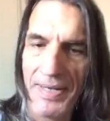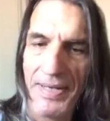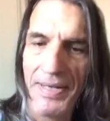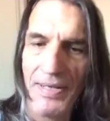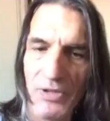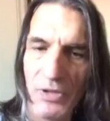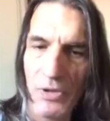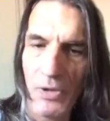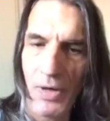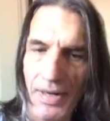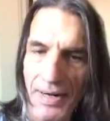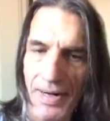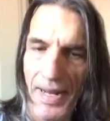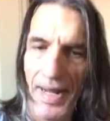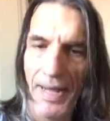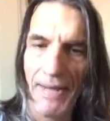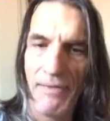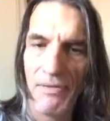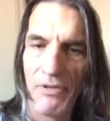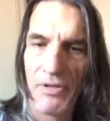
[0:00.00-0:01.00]
into our
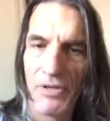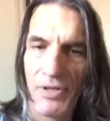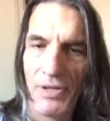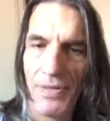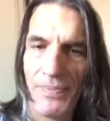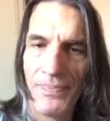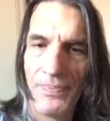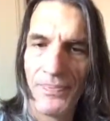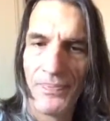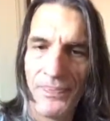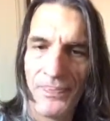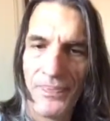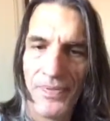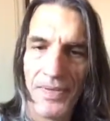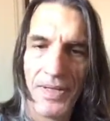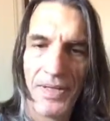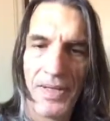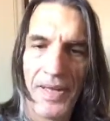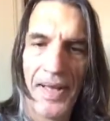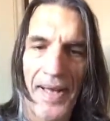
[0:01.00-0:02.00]
lives,
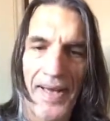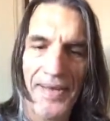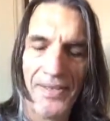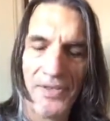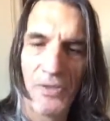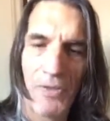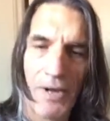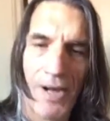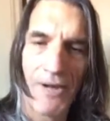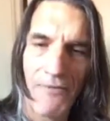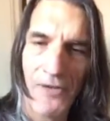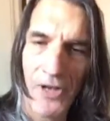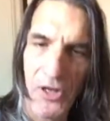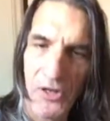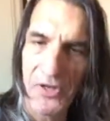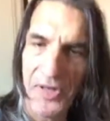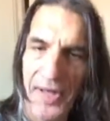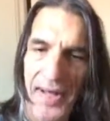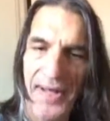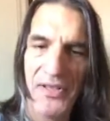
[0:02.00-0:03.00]
into our
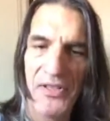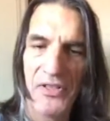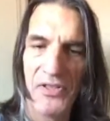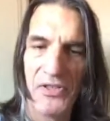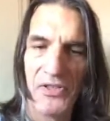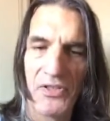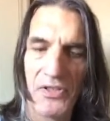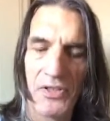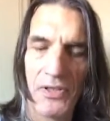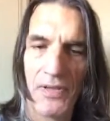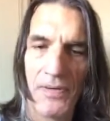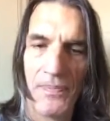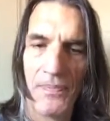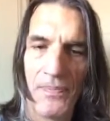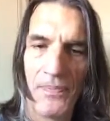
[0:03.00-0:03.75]
foundations,